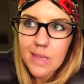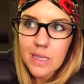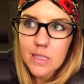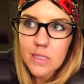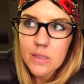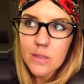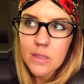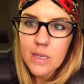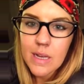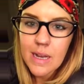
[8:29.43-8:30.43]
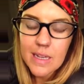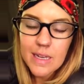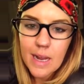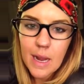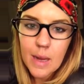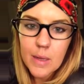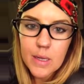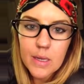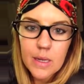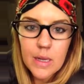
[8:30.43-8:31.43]
that's, and
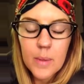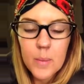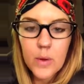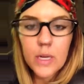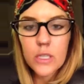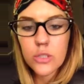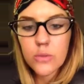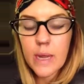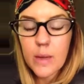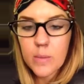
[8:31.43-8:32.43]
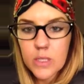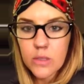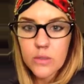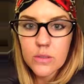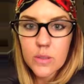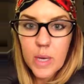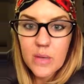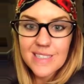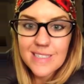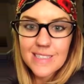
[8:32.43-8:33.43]
I am going to aim to lose
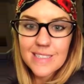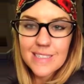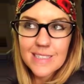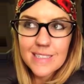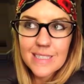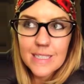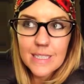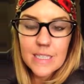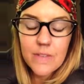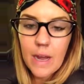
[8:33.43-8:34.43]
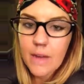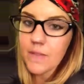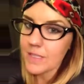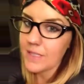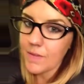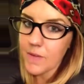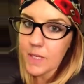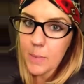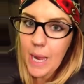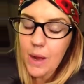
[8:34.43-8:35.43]
about 65 to
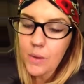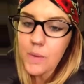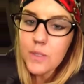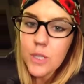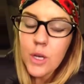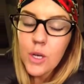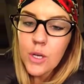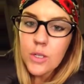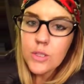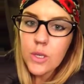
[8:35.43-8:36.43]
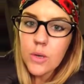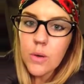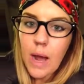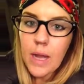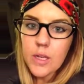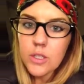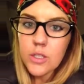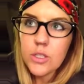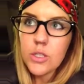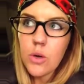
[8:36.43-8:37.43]
70 pounds. So I
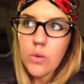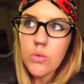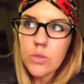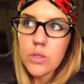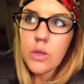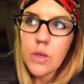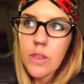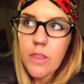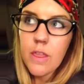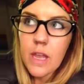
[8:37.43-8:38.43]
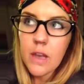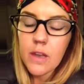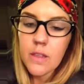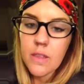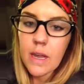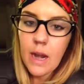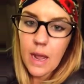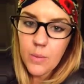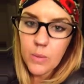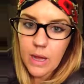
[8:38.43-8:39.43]
don't think that
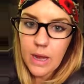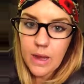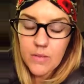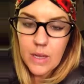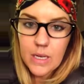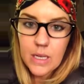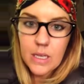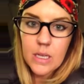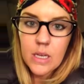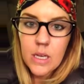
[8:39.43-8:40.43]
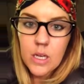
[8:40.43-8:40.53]
I will have any